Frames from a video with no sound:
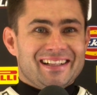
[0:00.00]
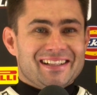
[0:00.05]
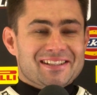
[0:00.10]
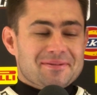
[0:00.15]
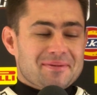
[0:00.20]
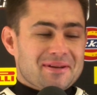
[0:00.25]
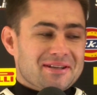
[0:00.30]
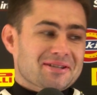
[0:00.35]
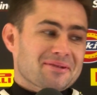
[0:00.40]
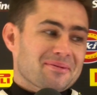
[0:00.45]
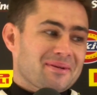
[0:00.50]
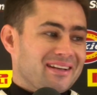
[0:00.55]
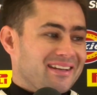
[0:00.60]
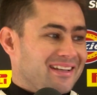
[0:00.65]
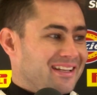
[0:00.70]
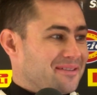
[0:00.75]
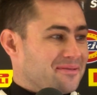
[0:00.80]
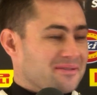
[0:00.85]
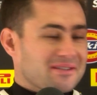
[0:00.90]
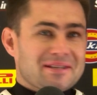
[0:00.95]
especially when
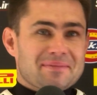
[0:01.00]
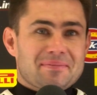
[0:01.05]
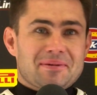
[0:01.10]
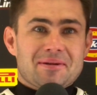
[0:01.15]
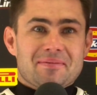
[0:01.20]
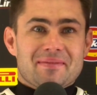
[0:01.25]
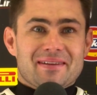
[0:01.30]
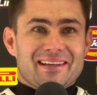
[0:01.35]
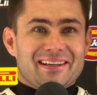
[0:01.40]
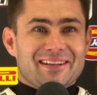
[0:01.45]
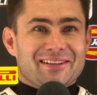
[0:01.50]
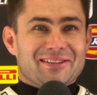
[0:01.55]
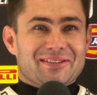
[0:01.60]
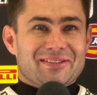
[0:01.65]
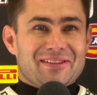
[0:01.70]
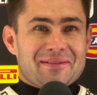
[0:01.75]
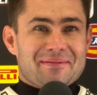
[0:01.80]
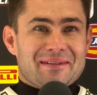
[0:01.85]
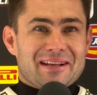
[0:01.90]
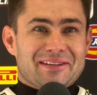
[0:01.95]
he was nipping at my
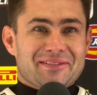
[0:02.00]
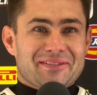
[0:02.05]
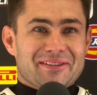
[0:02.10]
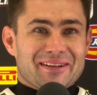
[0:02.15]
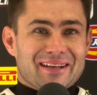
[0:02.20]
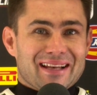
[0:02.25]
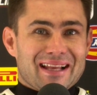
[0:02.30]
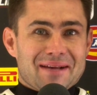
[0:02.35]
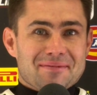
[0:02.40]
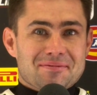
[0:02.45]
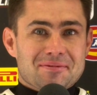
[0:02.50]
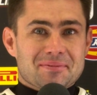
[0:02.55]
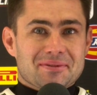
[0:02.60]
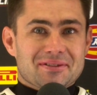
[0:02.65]
heels in the last few laps.